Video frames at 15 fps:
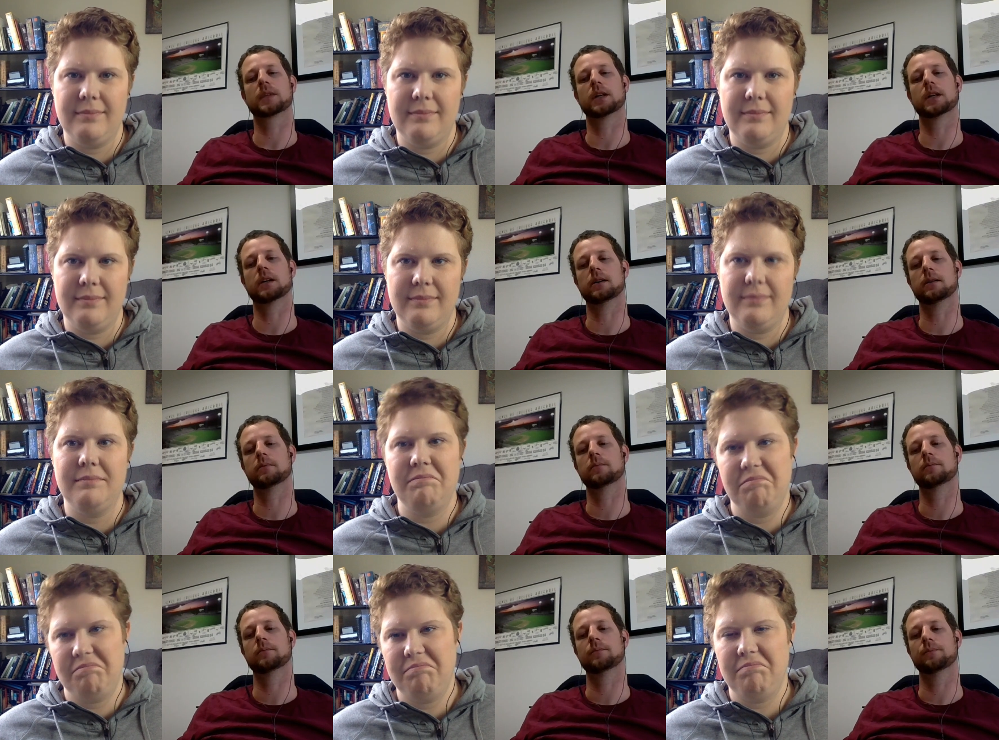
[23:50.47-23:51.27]

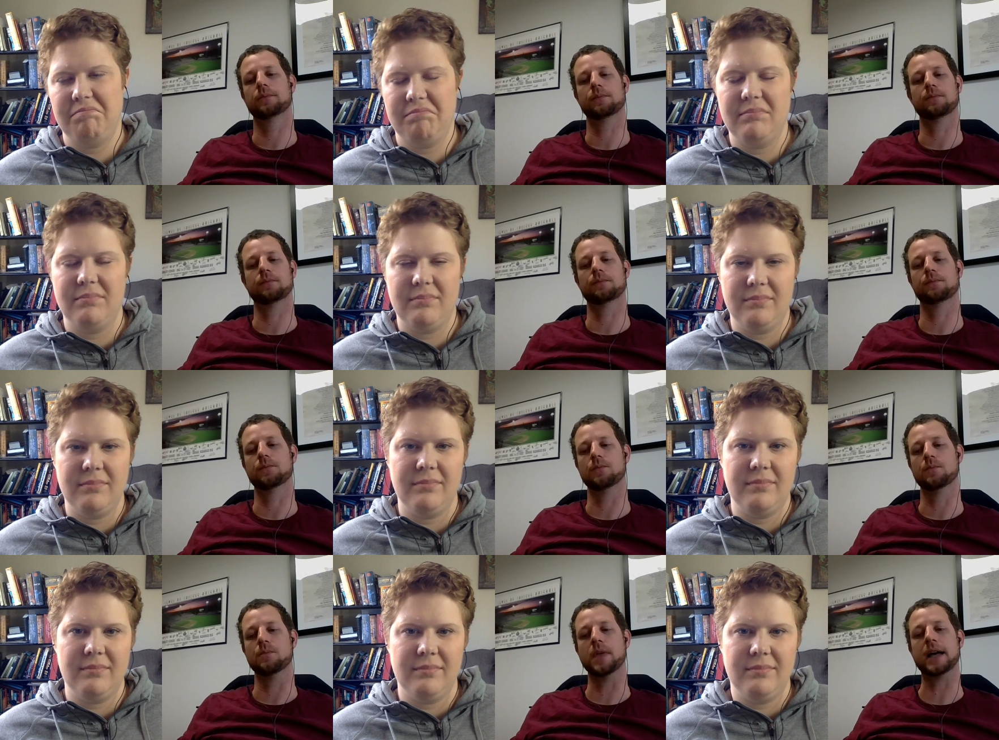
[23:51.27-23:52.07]
Speaker 1: Um,
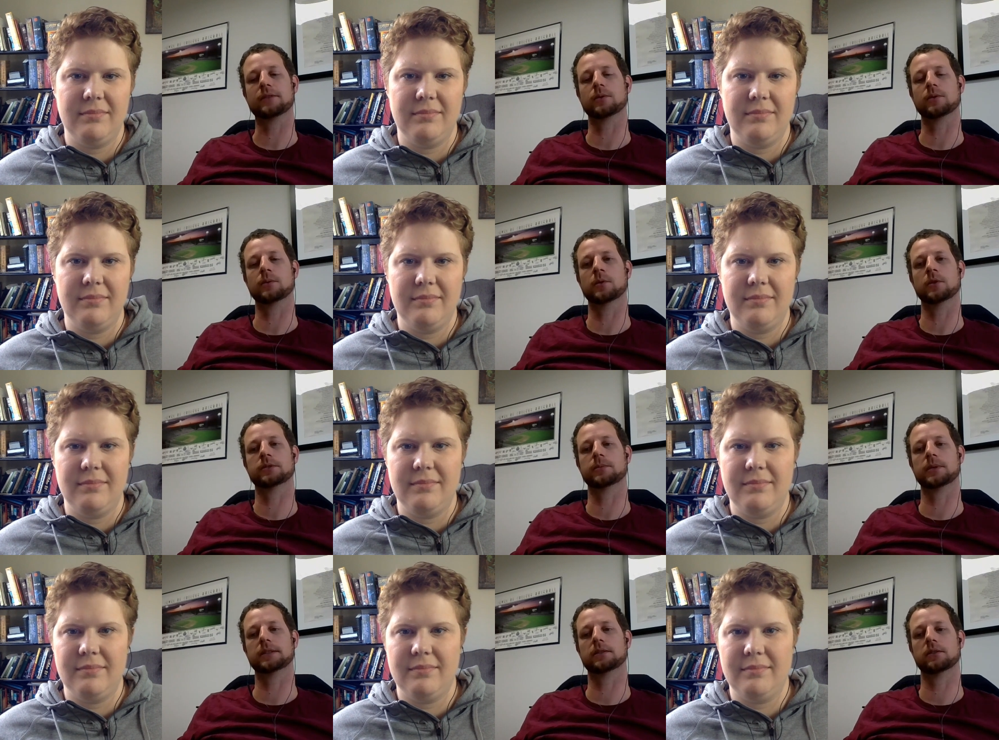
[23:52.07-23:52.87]
That's where most
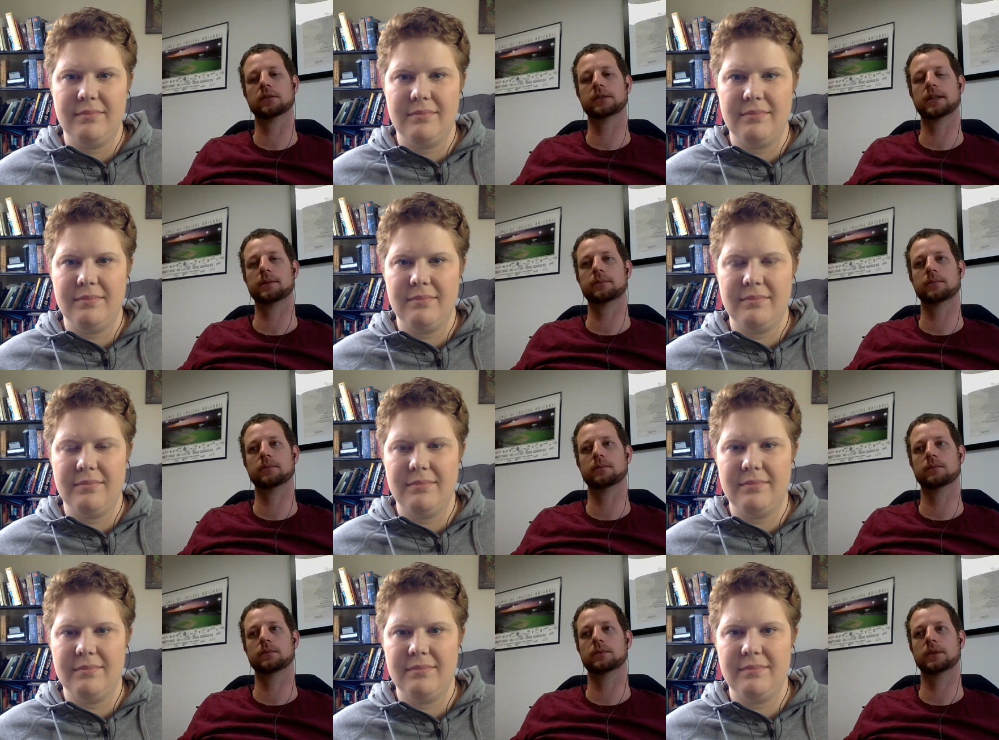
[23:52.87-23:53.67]
of my solo time
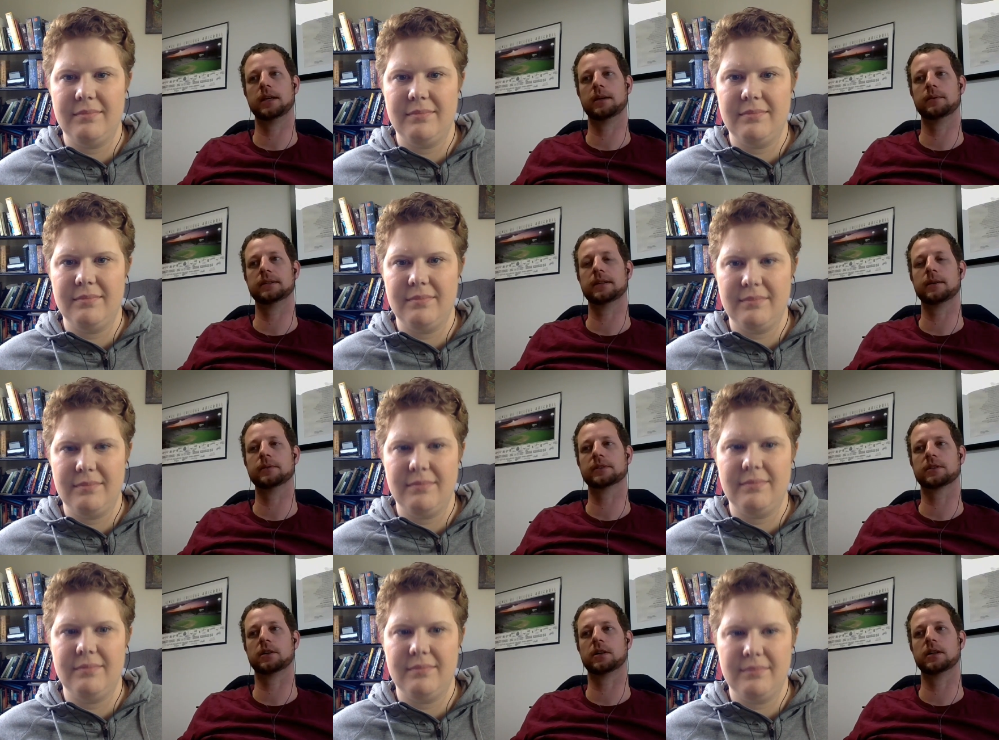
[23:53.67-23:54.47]
gaming time
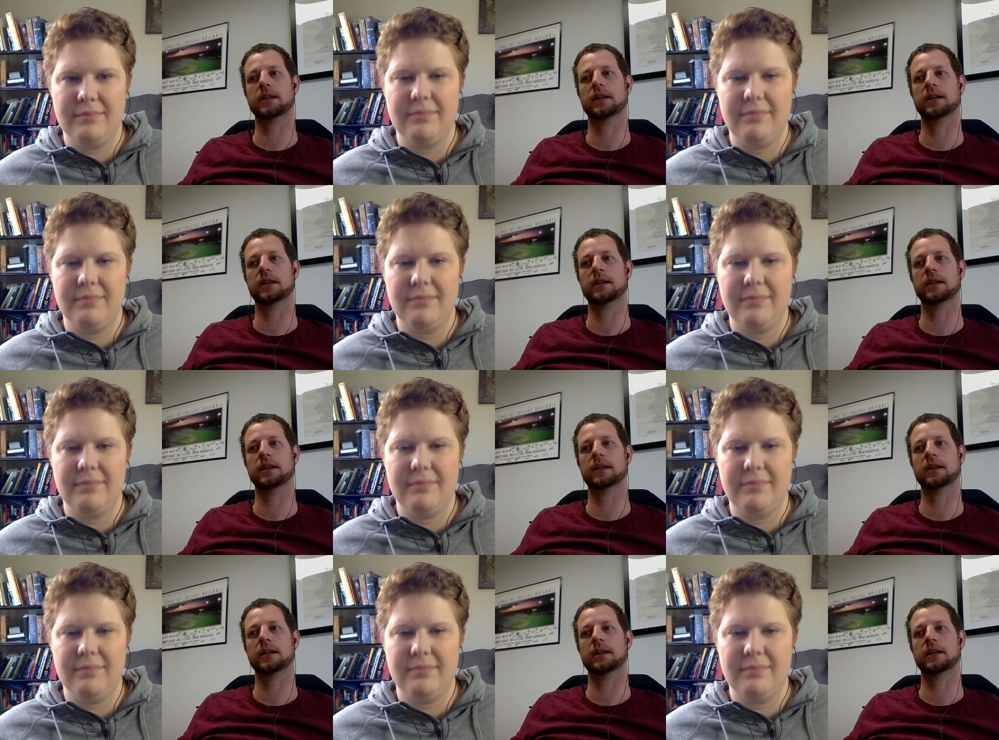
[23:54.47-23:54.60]
has gone.